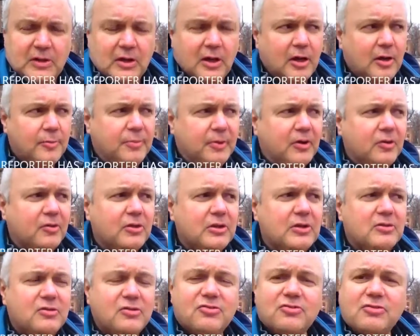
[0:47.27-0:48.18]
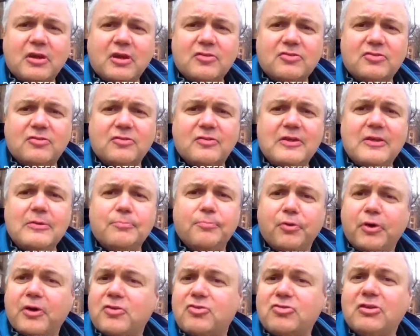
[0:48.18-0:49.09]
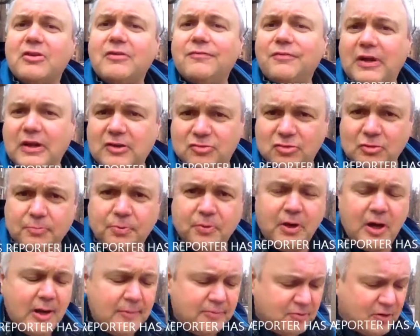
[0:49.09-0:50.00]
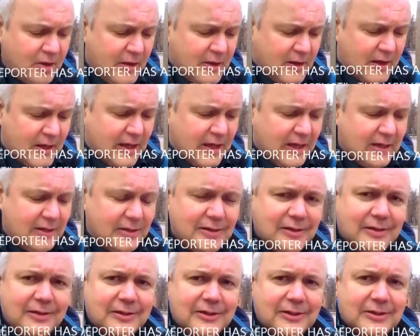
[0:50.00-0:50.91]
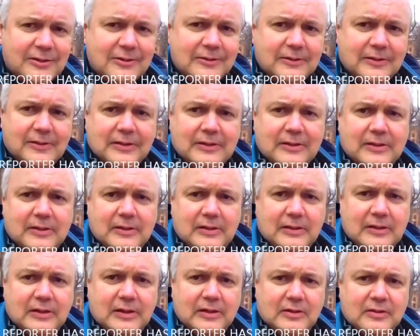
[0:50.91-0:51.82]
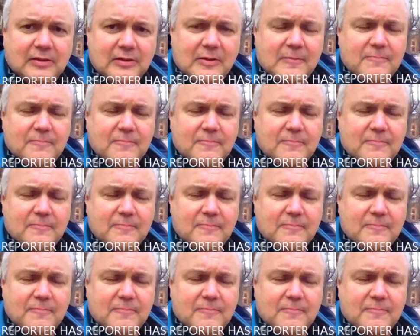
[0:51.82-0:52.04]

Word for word: Apparently, it discussed the British invasion, perhaps, and uh, it, it,